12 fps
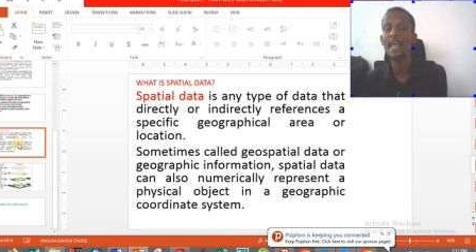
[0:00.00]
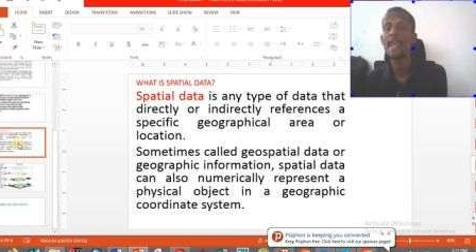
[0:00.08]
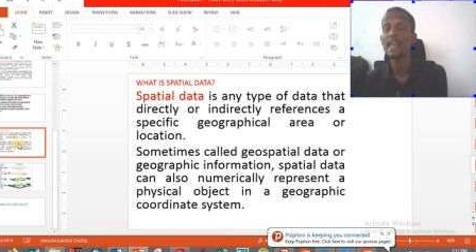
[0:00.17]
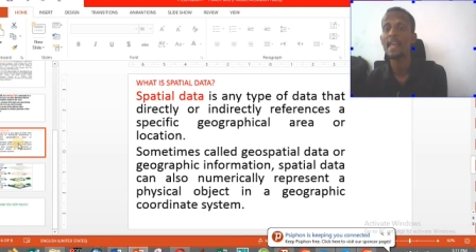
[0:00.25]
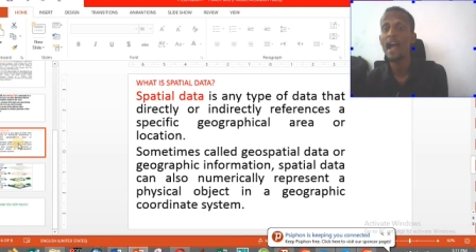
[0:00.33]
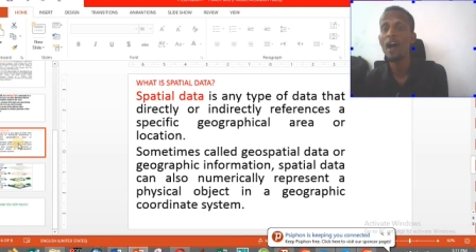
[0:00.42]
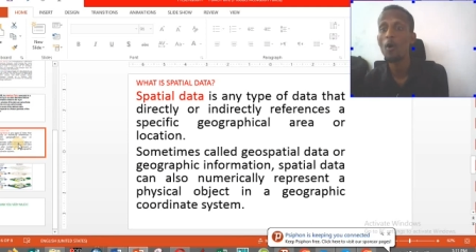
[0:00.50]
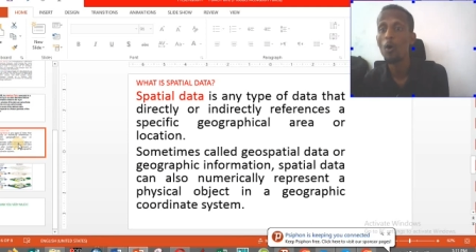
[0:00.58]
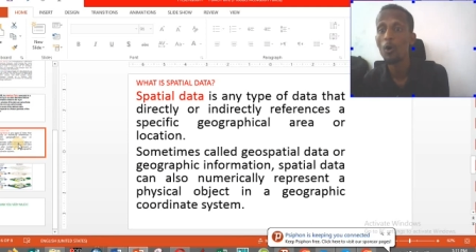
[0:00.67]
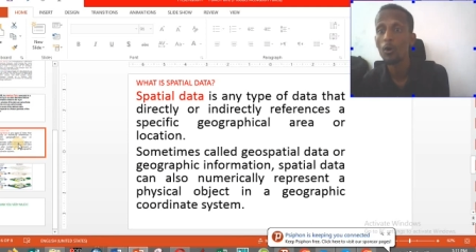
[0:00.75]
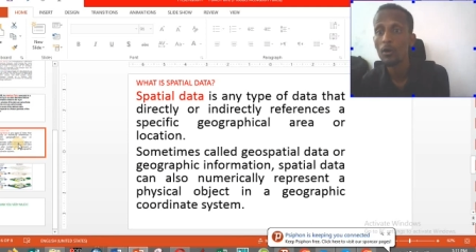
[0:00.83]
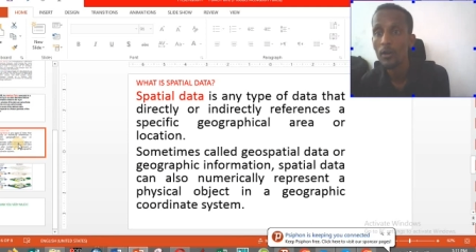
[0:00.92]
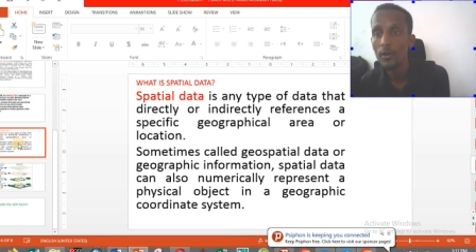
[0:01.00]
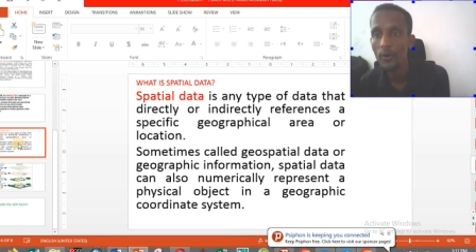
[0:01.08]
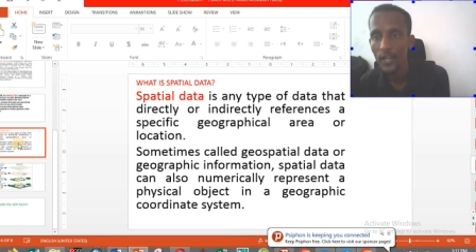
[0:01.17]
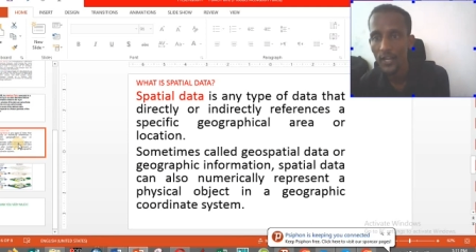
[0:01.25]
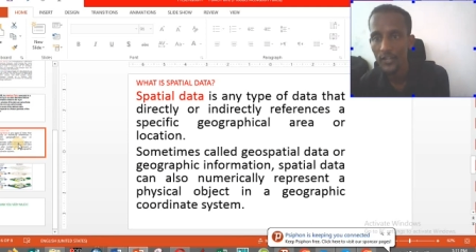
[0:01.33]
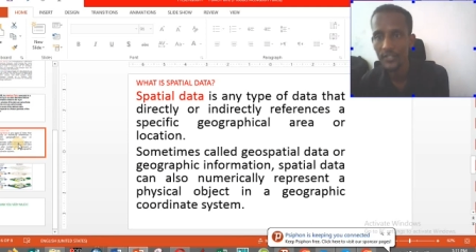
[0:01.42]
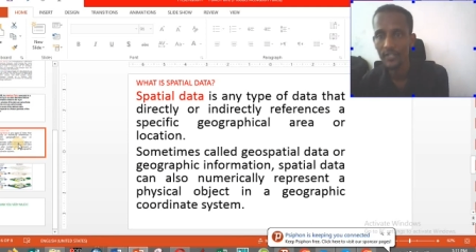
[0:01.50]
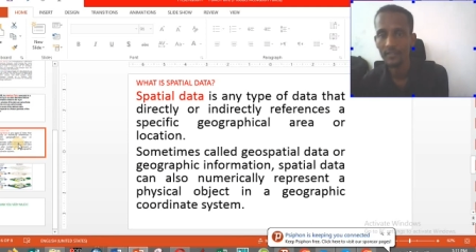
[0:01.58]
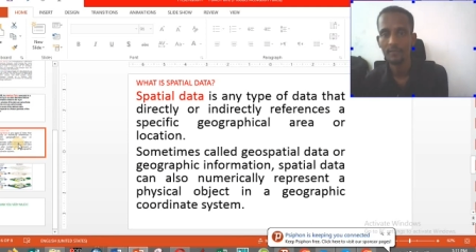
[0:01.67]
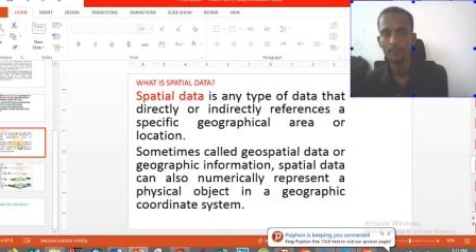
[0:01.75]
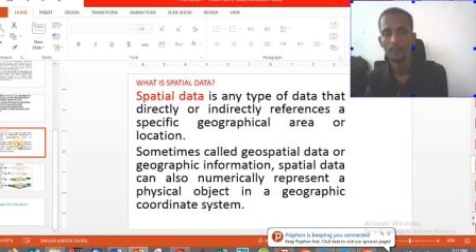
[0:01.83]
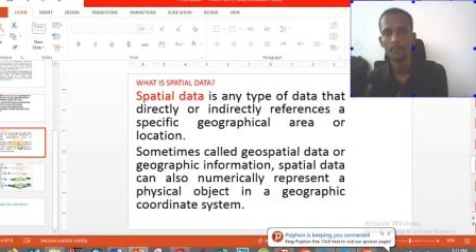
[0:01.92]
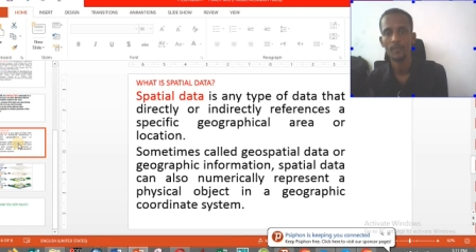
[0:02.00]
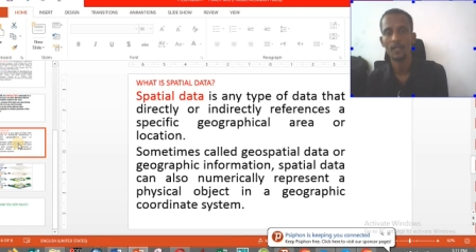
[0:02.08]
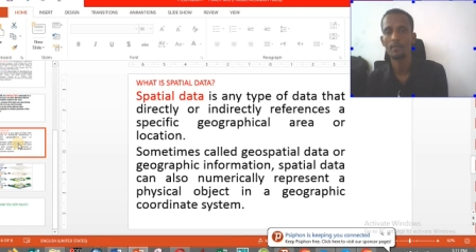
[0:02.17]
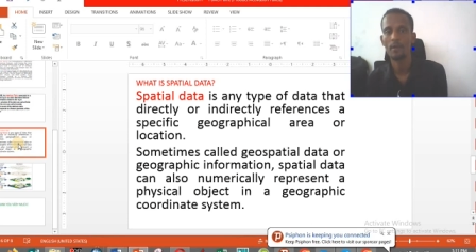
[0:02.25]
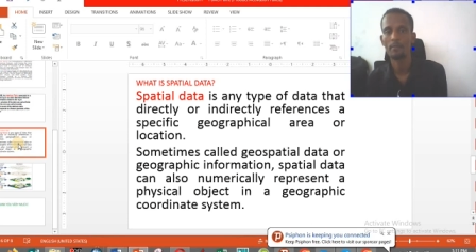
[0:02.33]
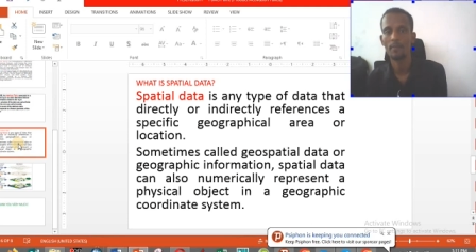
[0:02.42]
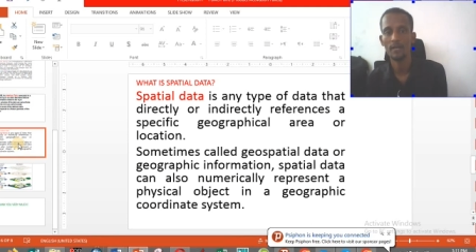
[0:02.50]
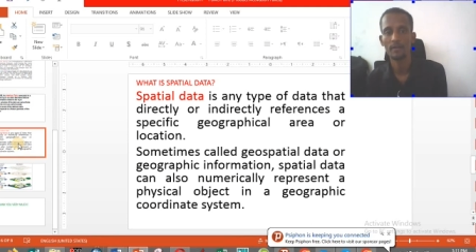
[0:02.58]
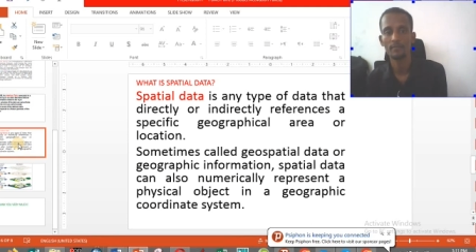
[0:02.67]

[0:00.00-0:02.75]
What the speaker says: area or location. Remember,